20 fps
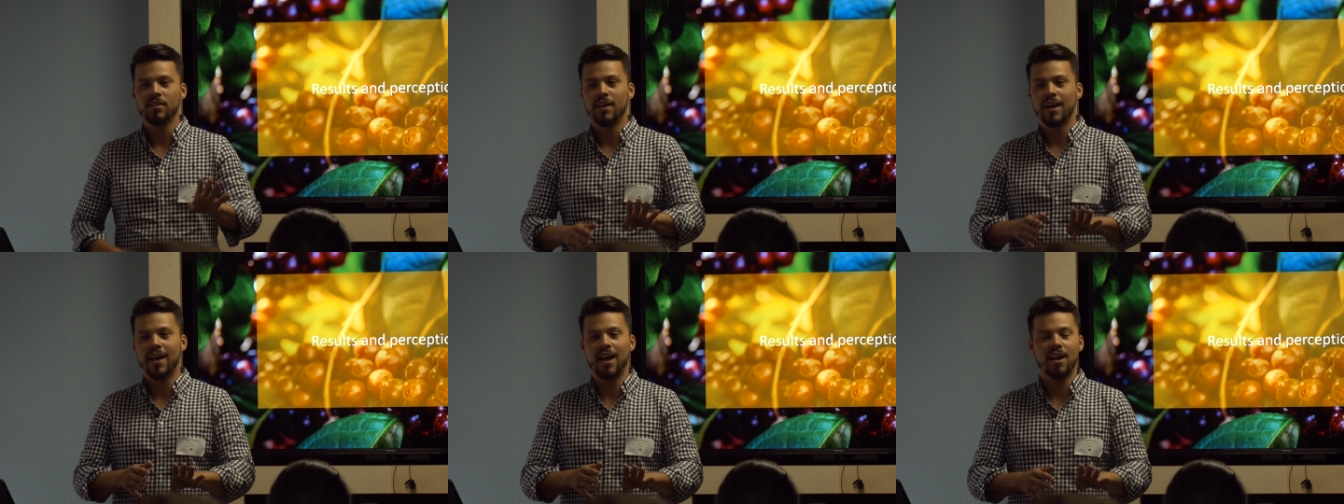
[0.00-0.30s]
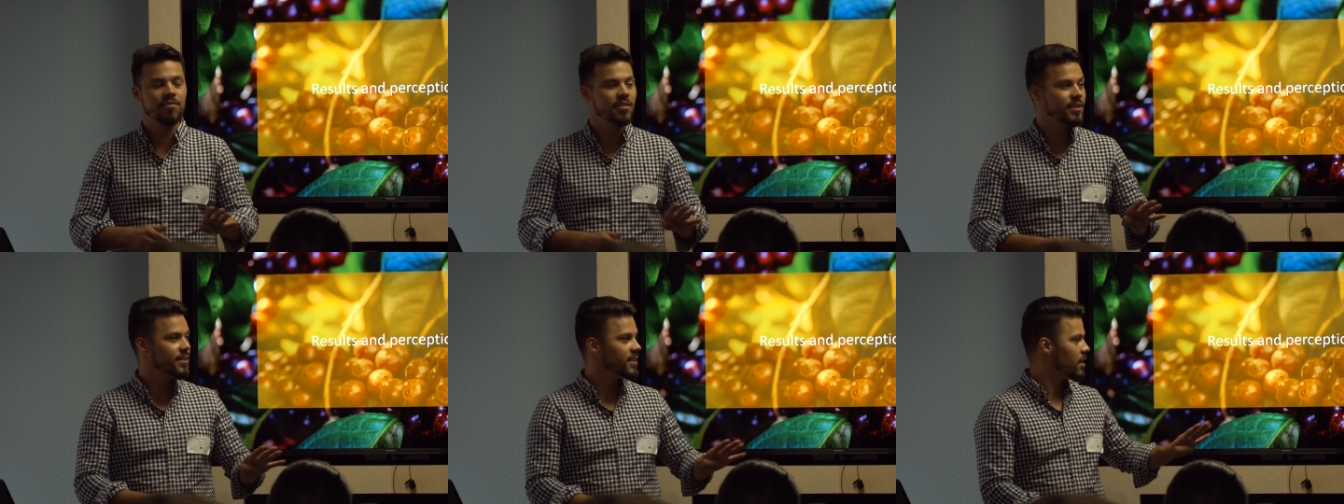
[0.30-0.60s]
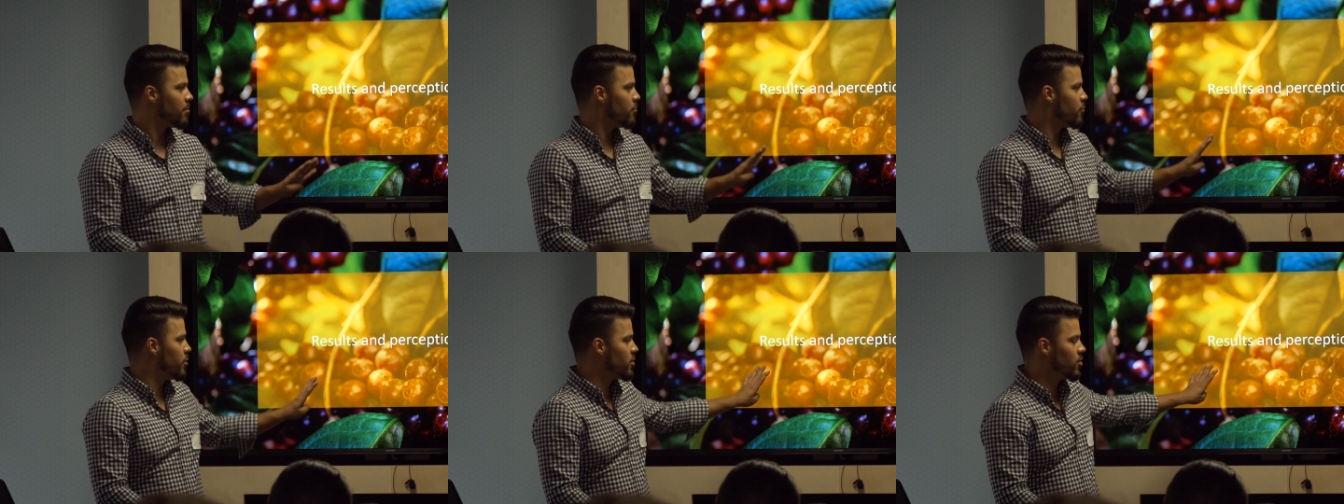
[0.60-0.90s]
having
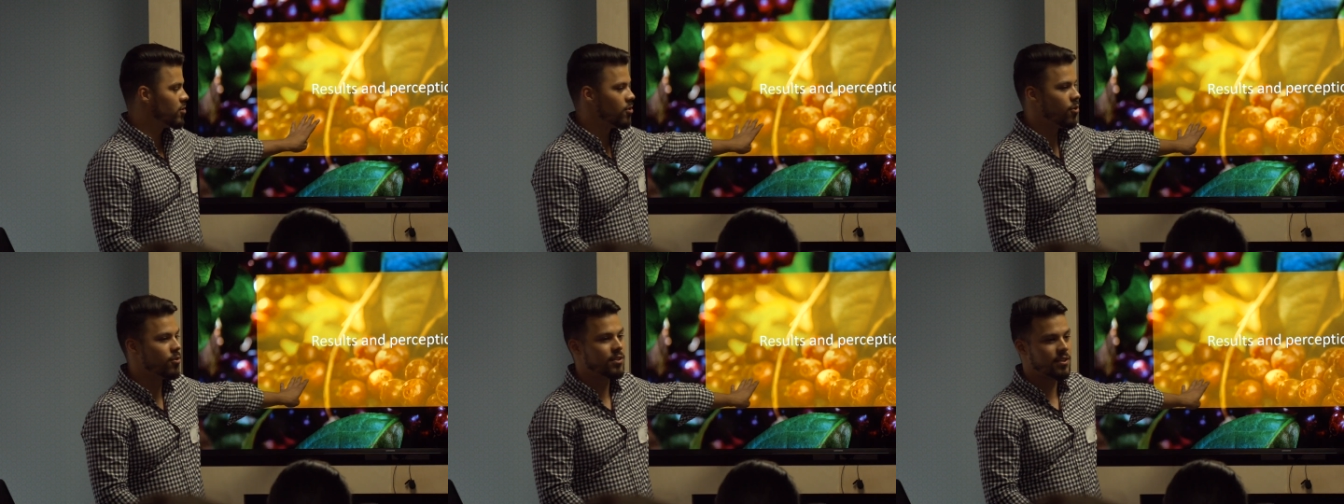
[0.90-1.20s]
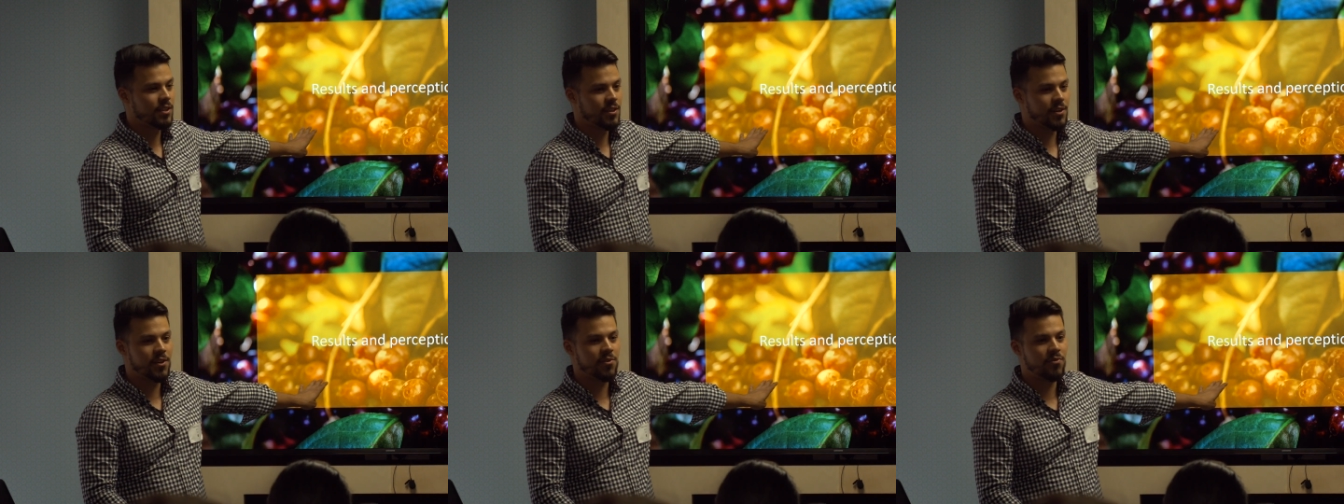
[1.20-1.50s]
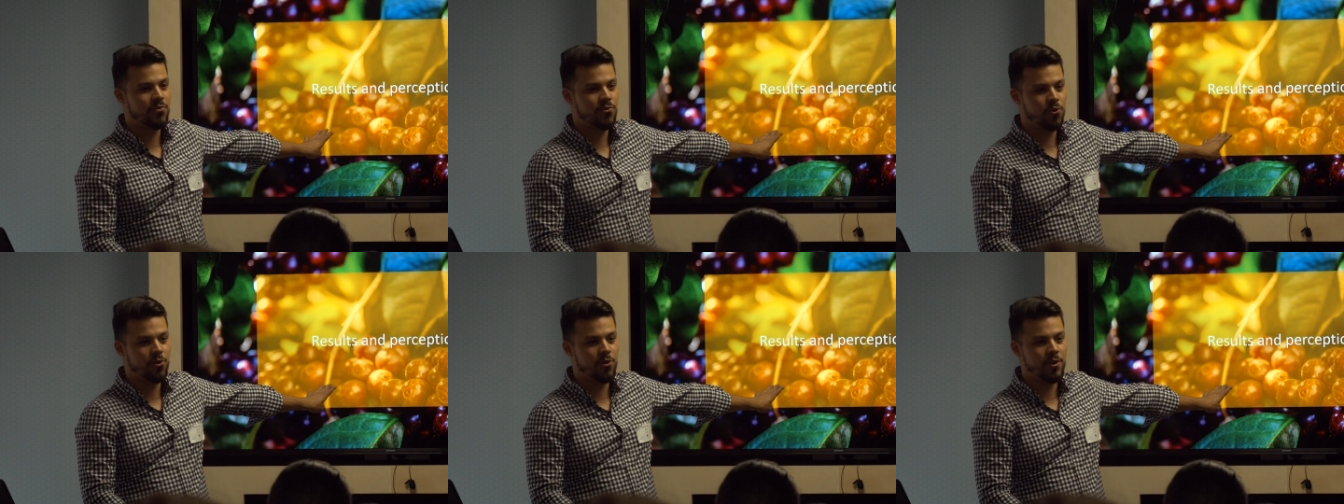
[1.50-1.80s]
some results here in
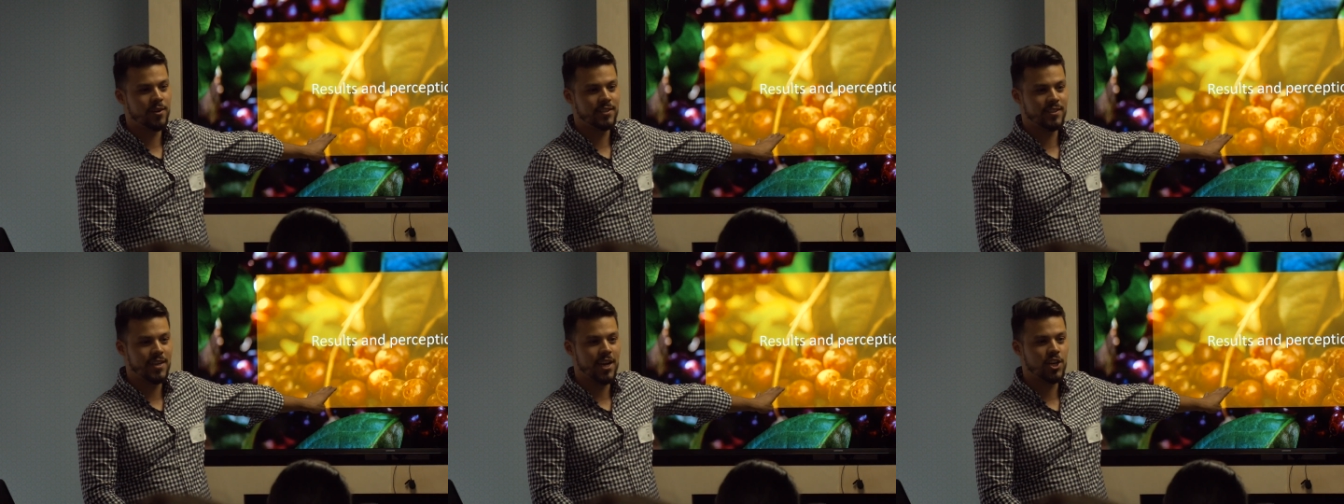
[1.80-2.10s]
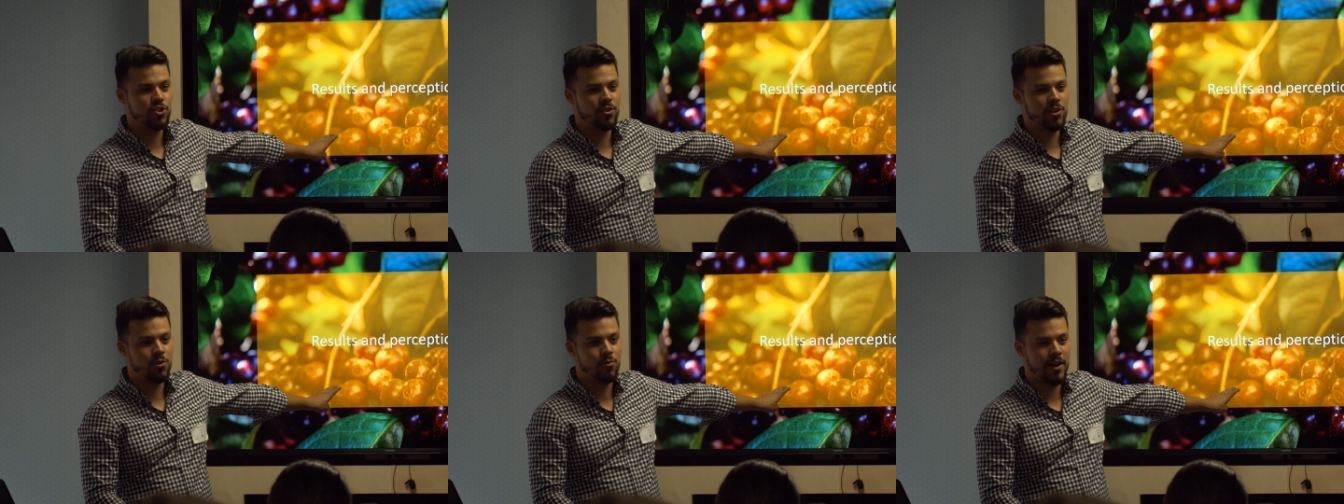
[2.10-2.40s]
four is actually